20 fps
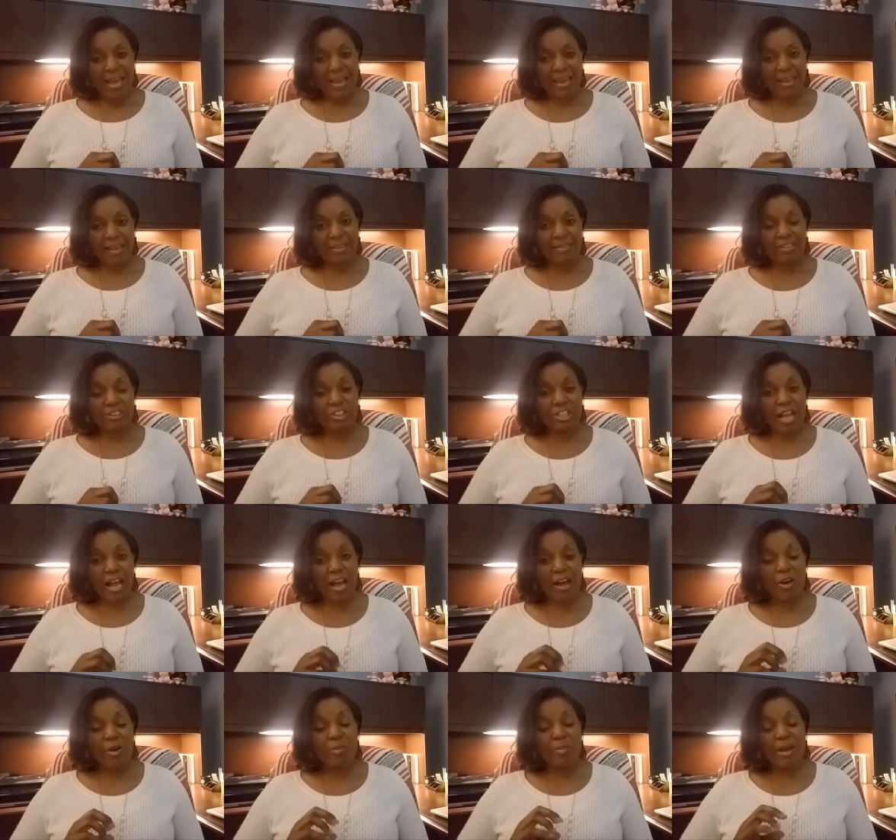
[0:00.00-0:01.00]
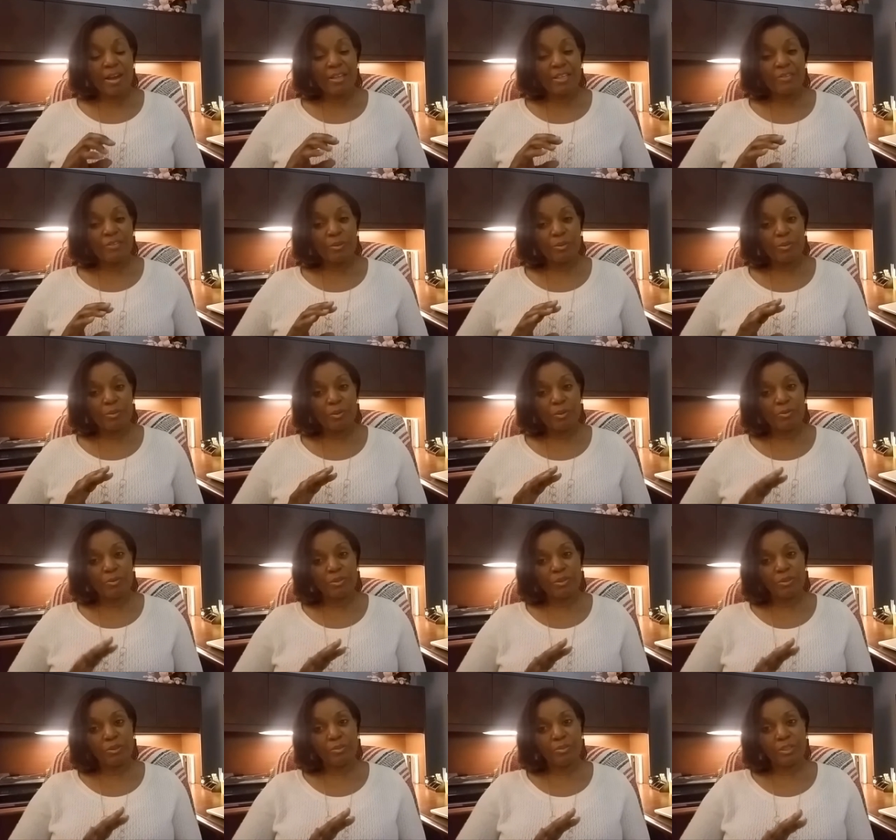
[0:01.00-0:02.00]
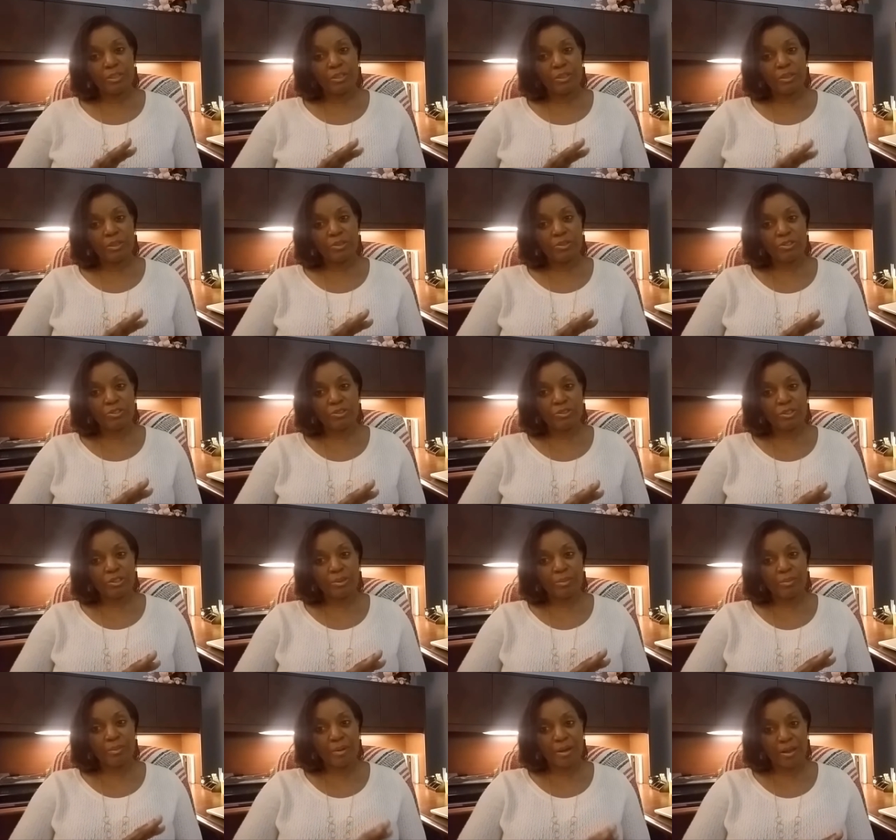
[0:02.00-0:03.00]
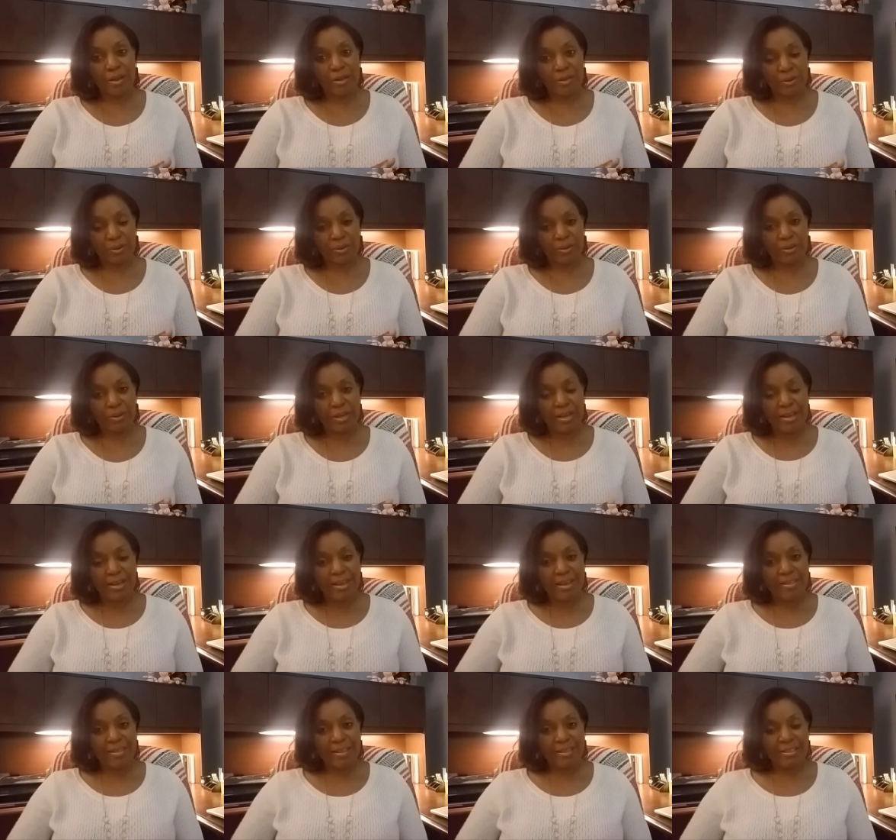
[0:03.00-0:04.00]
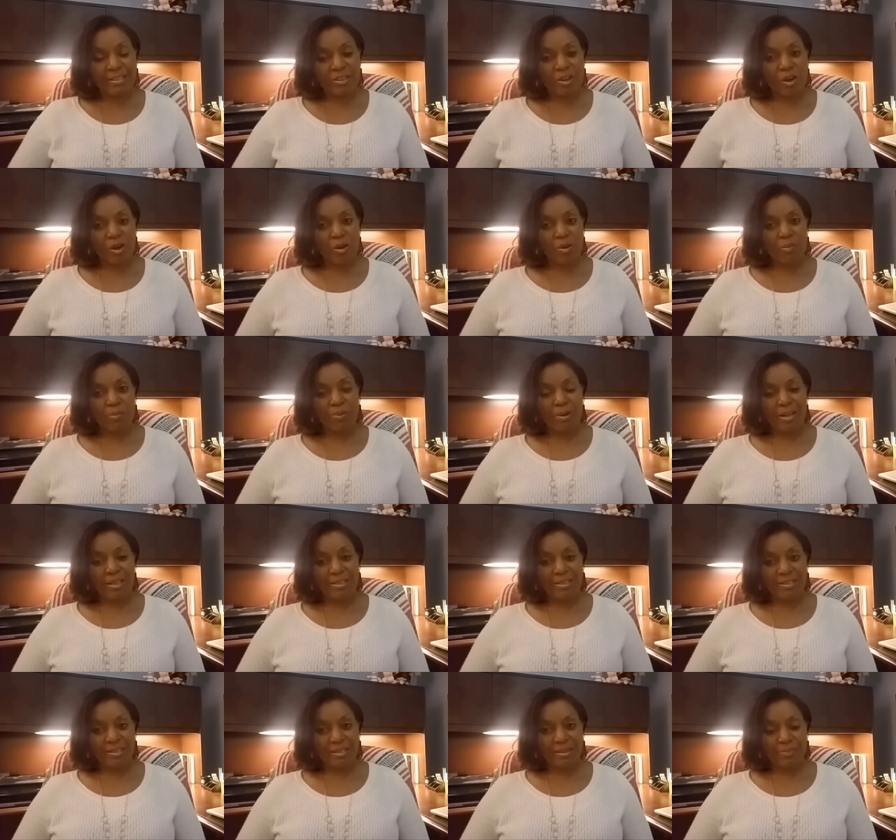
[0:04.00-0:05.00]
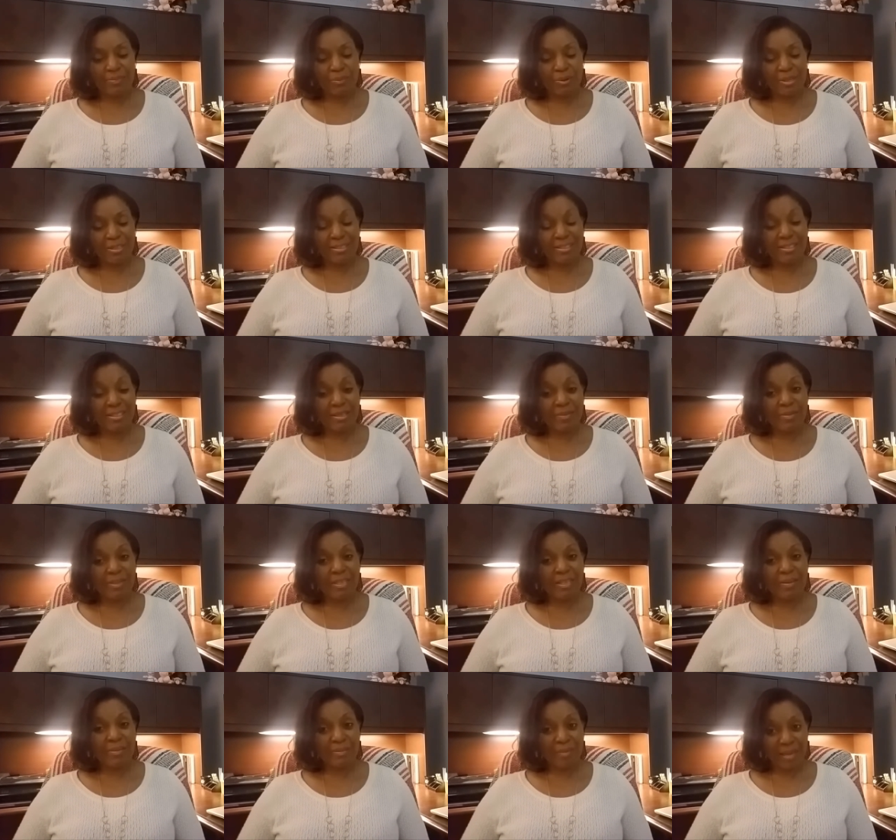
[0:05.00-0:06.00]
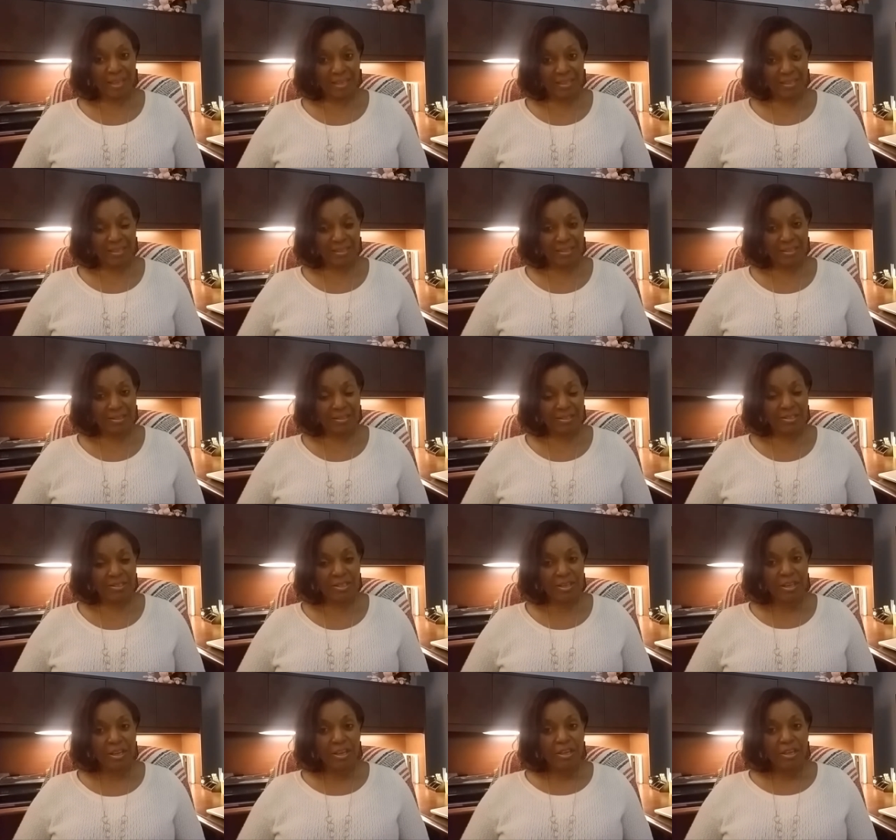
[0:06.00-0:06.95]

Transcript: And the child might even move a little bit closer to mother, and that's called proximity maintenance.